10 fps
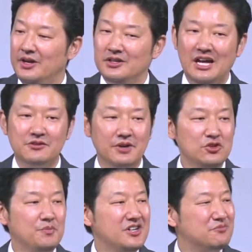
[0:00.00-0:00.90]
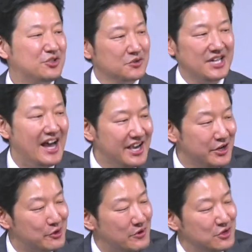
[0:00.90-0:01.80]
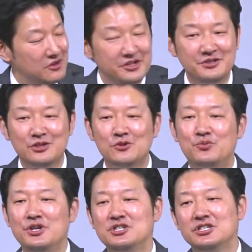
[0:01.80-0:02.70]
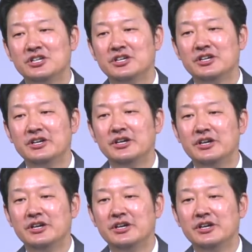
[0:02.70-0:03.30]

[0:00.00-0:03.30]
That's why you become so tired when you're listening to preaching. Preach.